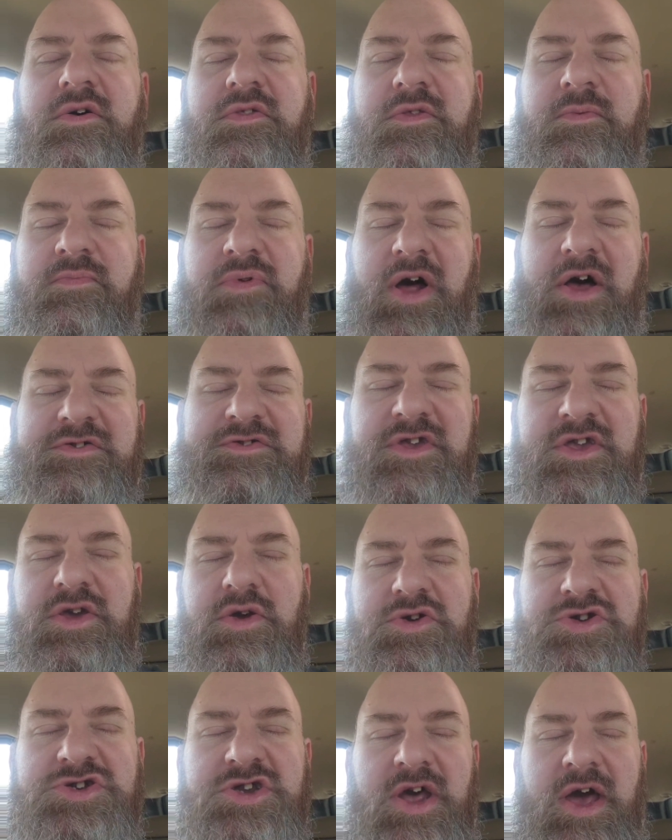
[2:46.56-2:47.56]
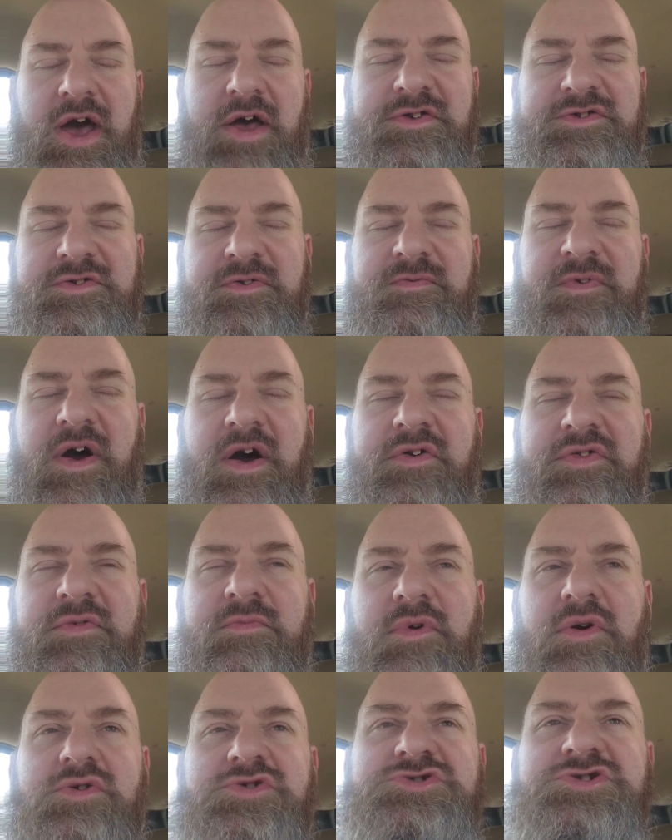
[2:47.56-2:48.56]
the prosecution has to file the
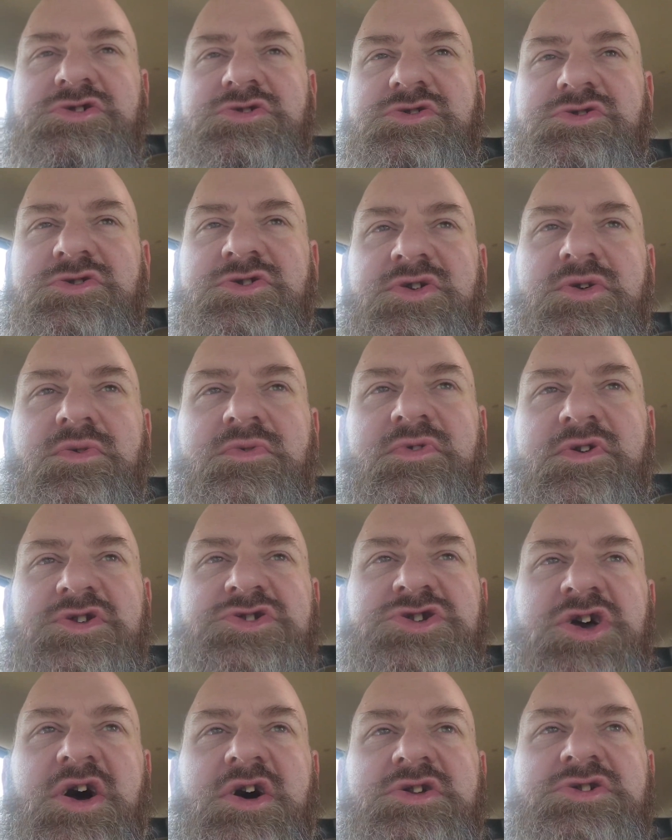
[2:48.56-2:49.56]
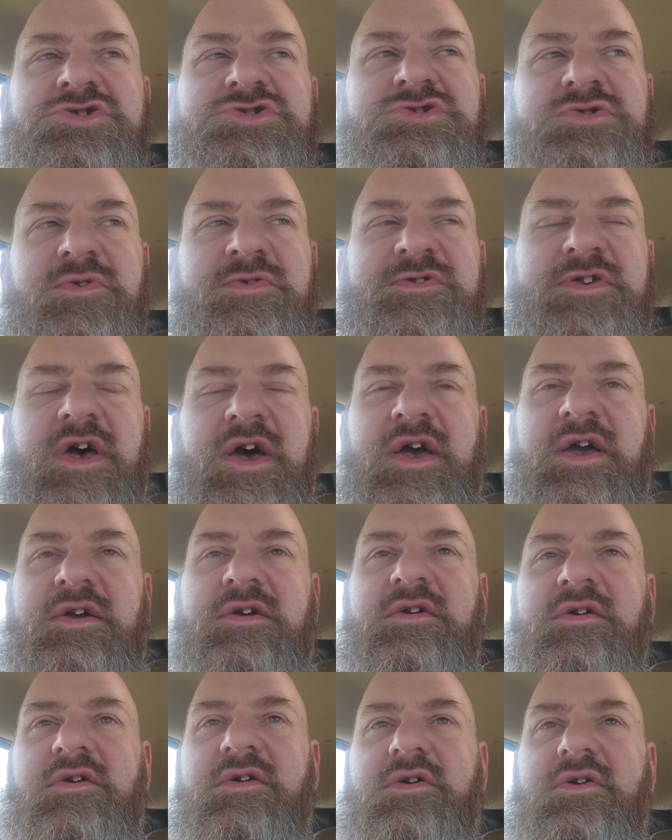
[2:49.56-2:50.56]
motion to the judge to say,
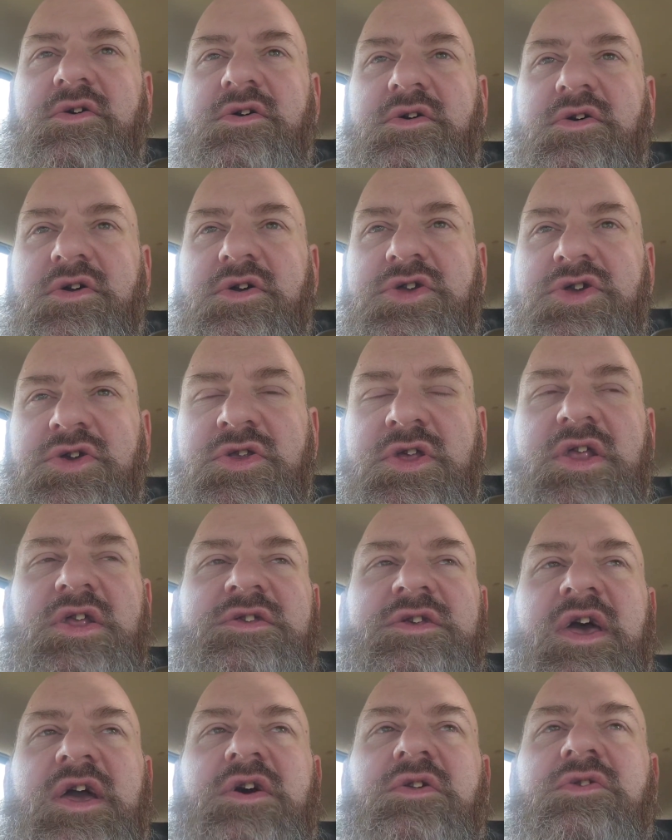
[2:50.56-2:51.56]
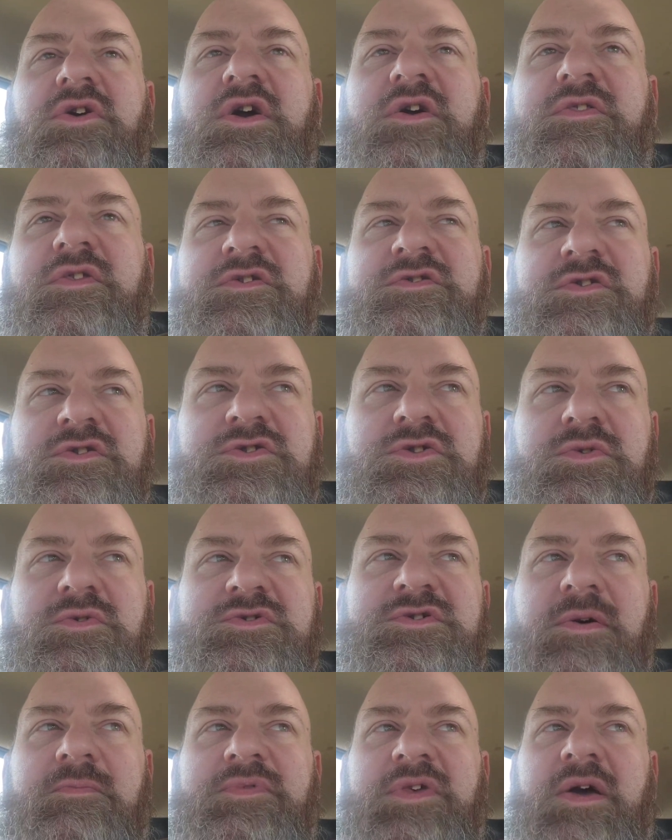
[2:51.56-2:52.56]
you need to take a look at this and do
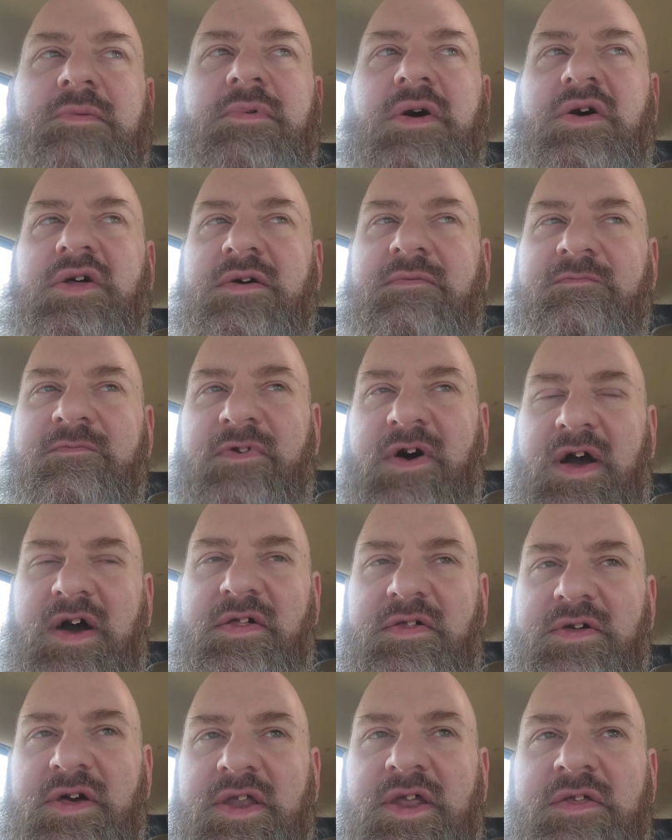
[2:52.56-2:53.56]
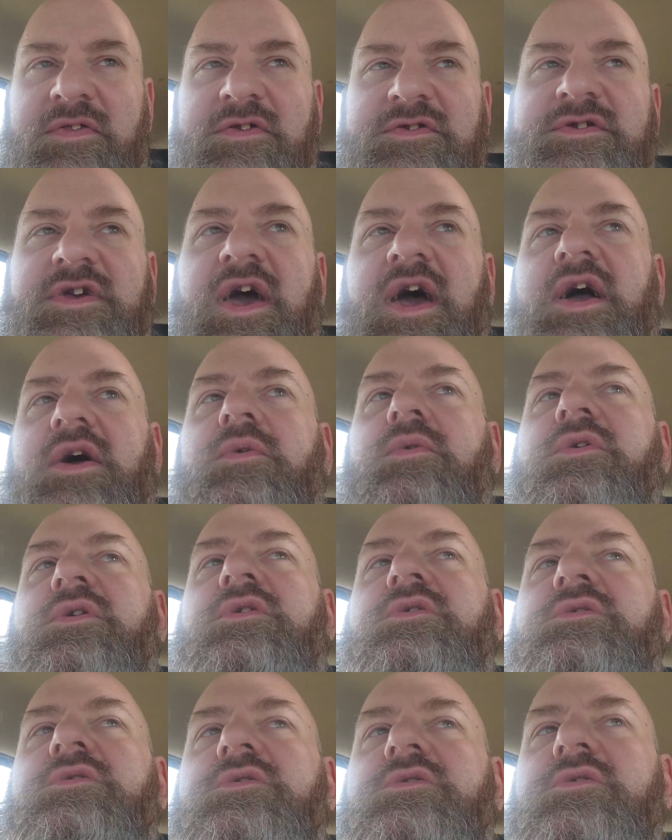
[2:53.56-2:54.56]
something about him violating this gag
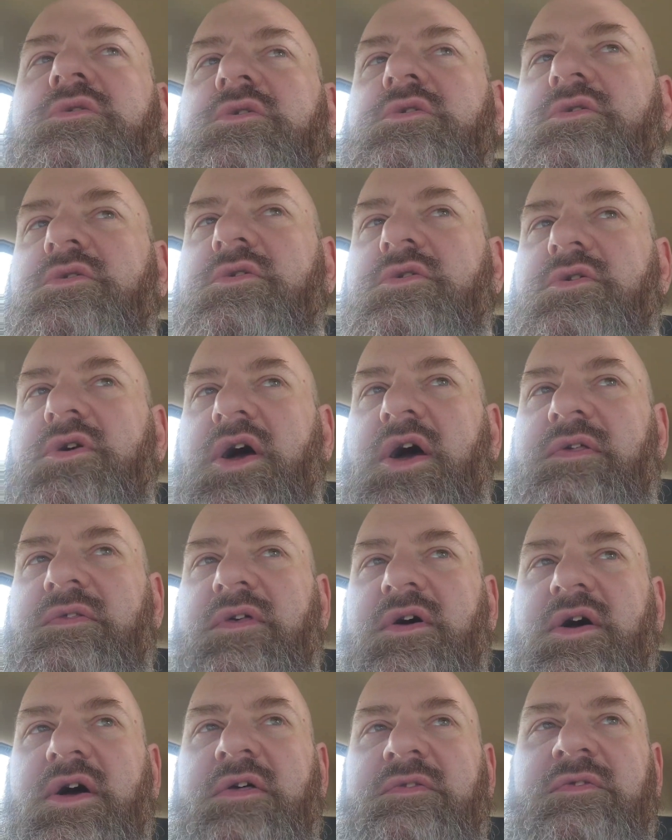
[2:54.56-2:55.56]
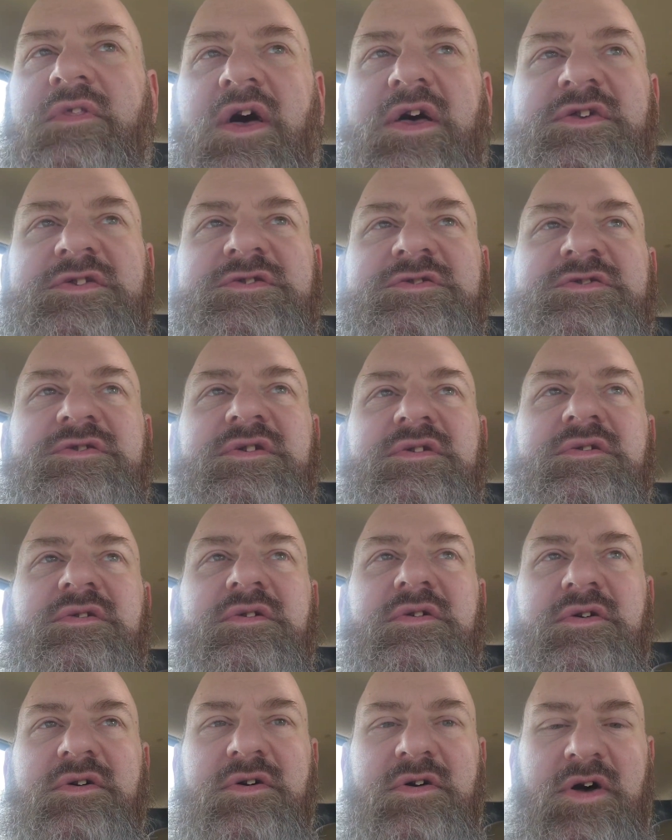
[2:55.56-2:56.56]
order. And unless
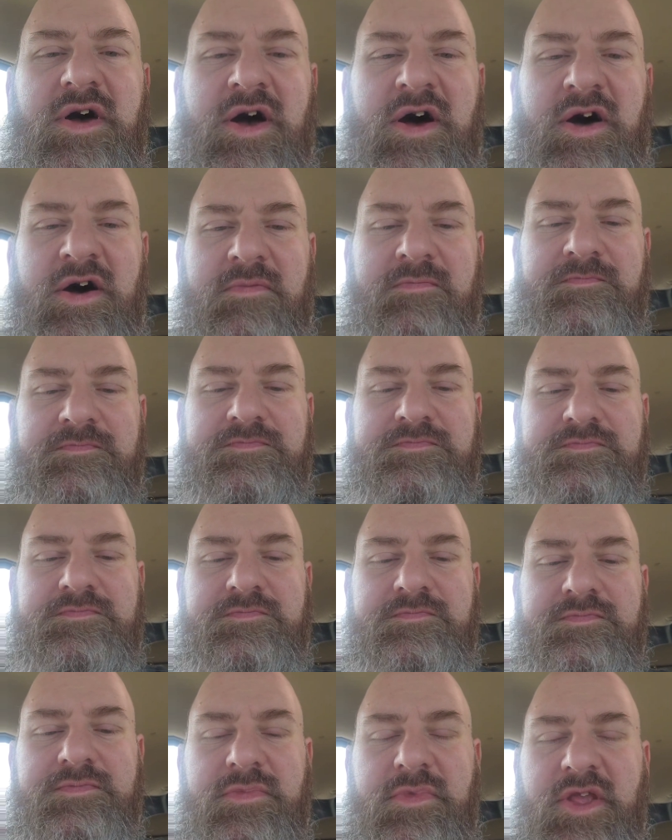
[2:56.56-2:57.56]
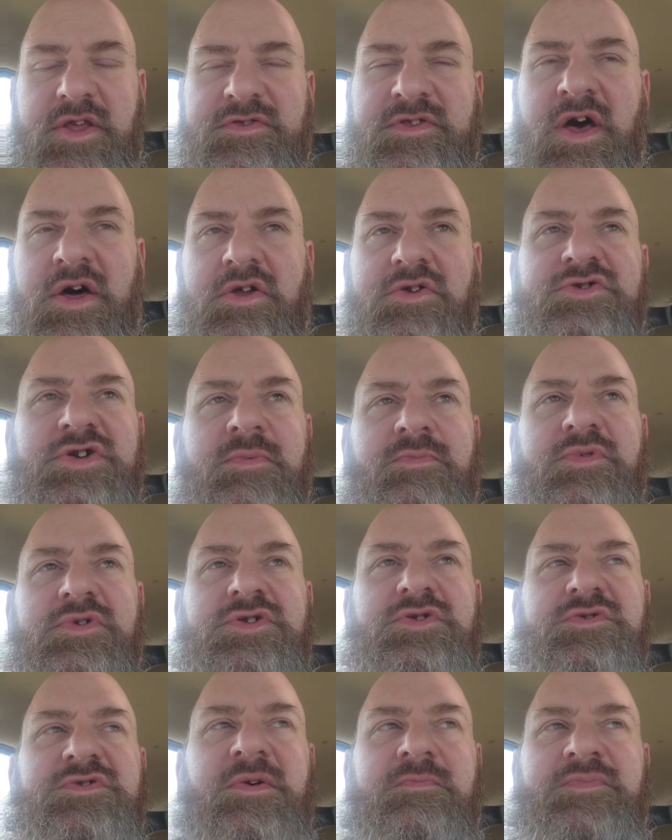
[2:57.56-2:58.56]
Donald Trump would
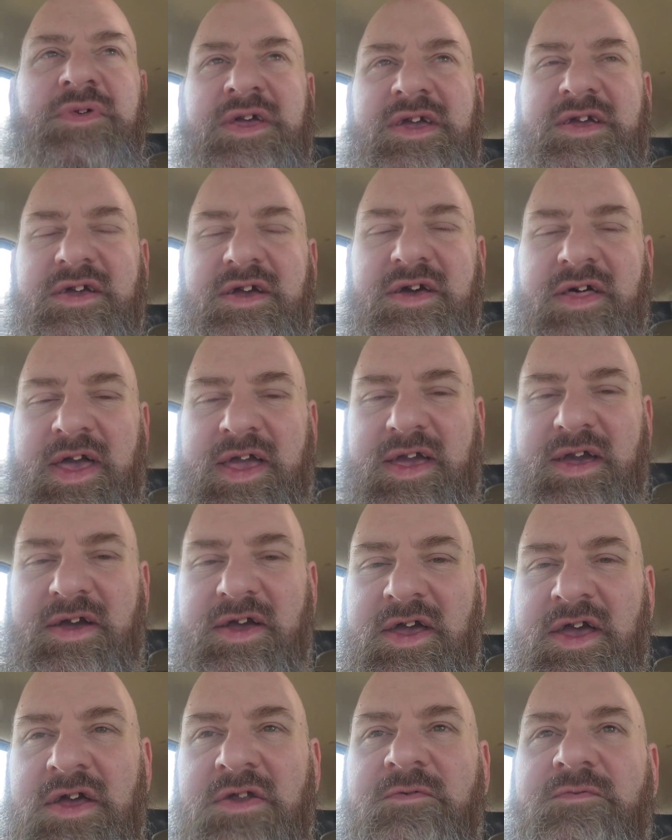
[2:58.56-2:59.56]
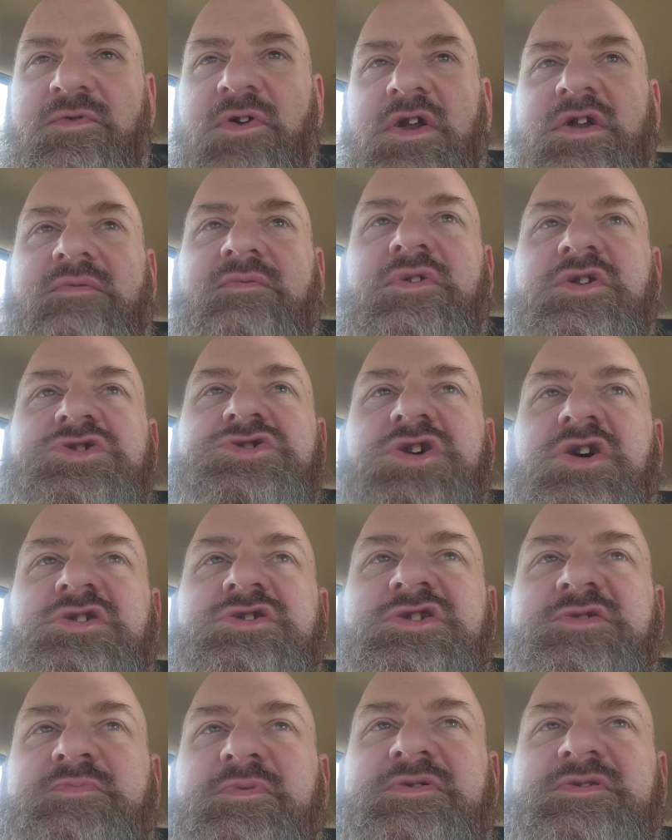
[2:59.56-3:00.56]
do something like in front of the
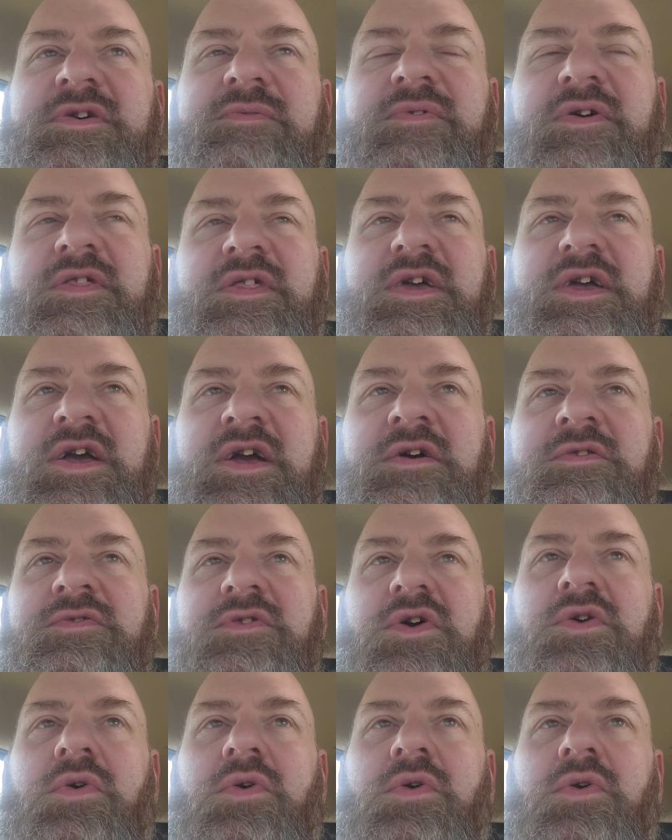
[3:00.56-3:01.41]
judge, specifically in the